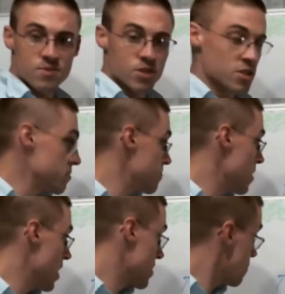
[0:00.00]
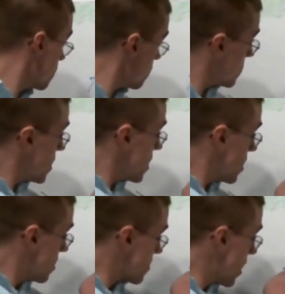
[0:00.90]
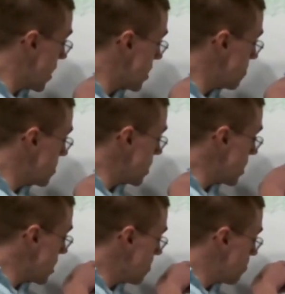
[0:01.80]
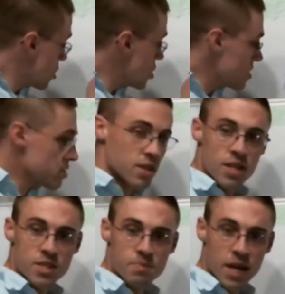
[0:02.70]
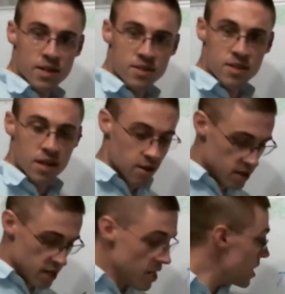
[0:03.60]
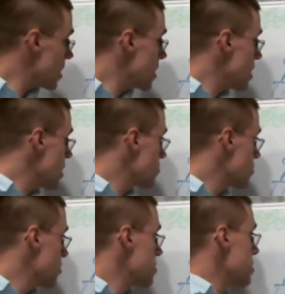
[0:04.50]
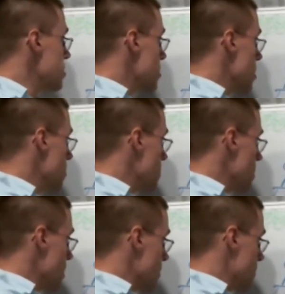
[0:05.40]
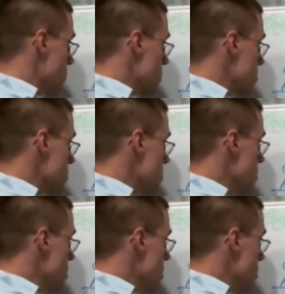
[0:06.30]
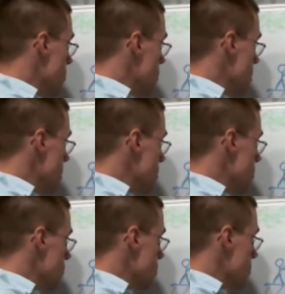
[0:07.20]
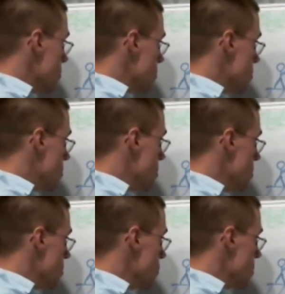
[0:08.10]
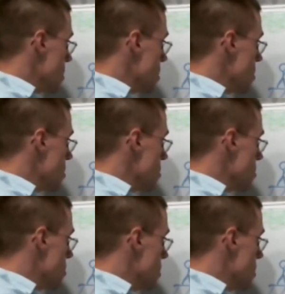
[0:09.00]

just like, say that this guy comes in and he pushes on this mass there. He introduces some applied force. Right, this way here.